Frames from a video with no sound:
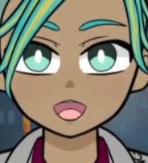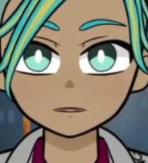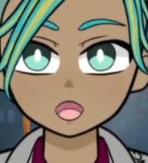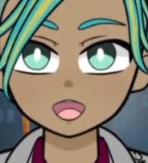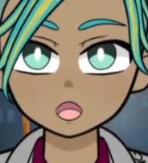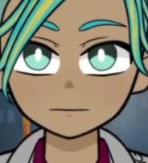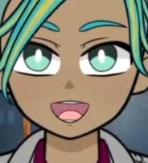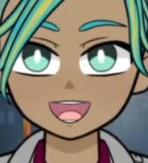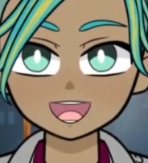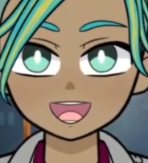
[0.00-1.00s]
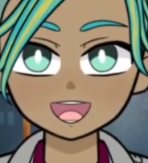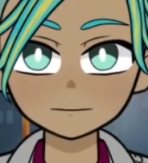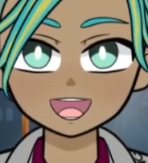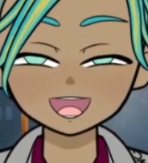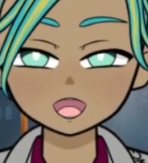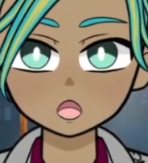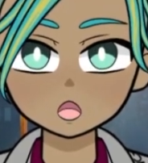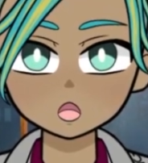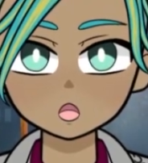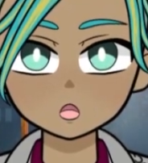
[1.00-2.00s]
but to me it seems like there are
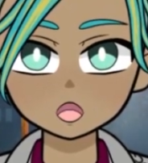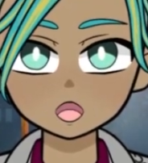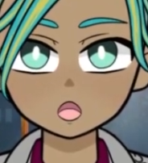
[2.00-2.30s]
2 different